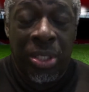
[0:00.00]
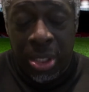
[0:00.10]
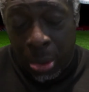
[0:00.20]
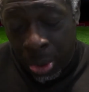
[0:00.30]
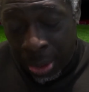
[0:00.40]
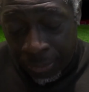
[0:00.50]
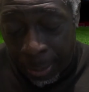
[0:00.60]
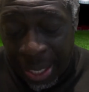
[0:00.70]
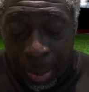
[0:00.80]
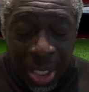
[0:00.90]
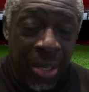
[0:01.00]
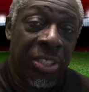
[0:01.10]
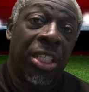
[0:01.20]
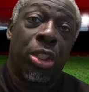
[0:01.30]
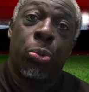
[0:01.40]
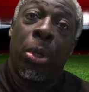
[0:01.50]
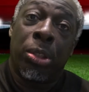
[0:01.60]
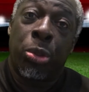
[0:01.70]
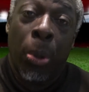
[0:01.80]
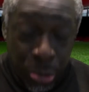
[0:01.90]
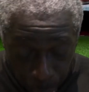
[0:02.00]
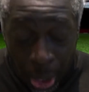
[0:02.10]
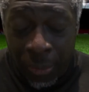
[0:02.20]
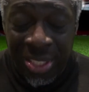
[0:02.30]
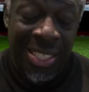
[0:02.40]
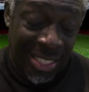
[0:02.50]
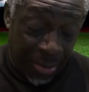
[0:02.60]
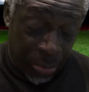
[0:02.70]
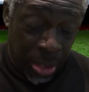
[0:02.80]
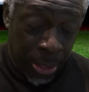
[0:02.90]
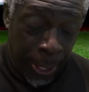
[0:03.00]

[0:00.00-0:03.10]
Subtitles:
So for me, I'm going to give Cedric Soares a 7.